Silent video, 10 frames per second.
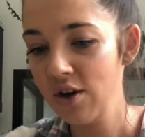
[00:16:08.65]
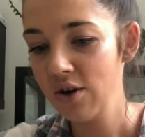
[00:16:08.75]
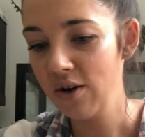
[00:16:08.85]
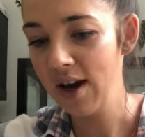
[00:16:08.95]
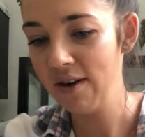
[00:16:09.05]

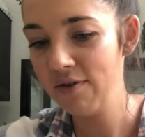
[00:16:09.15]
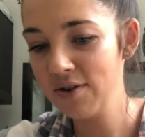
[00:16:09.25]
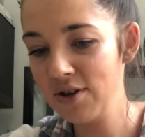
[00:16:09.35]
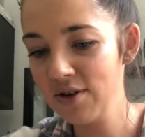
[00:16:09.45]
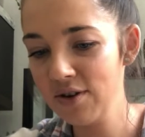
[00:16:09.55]
you have
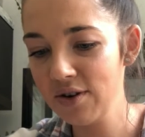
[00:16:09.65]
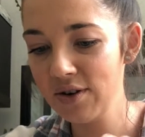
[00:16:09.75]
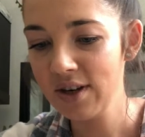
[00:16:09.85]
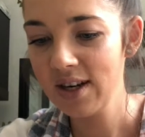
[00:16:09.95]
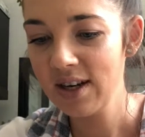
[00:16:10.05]
to
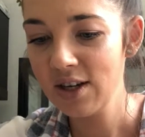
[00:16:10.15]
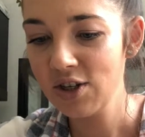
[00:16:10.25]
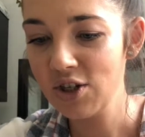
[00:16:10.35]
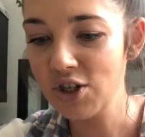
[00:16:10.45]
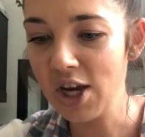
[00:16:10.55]

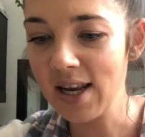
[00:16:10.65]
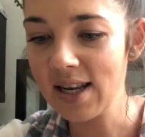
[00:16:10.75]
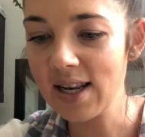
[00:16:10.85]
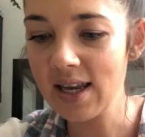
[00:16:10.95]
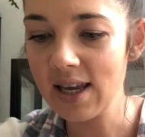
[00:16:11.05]

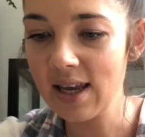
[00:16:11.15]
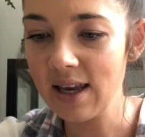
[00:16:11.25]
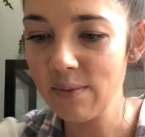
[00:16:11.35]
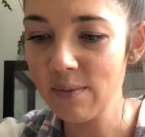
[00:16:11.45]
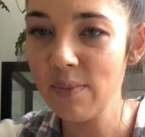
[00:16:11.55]
gently
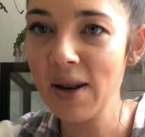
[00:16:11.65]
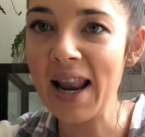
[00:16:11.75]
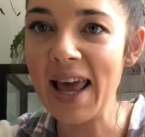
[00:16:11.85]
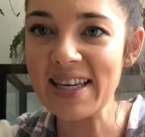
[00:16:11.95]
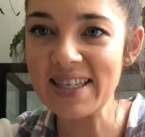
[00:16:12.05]

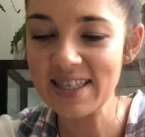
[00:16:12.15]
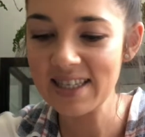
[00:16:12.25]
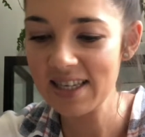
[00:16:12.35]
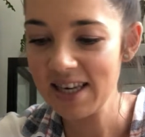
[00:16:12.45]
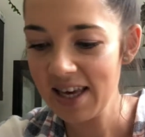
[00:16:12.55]
place
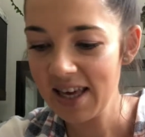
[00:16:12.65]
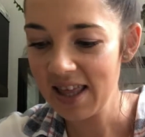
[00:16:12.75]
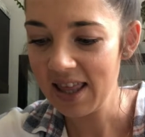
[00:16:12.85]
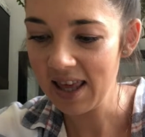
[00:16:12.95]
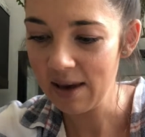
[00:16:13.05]

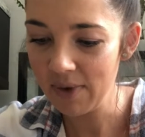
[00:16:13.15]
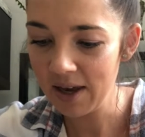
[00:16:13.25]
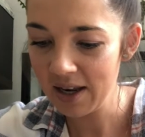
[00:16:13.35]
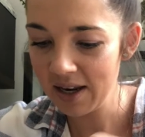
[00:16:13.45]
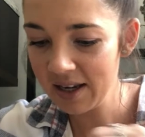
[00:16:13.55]
them
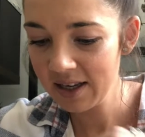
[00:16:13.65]
in.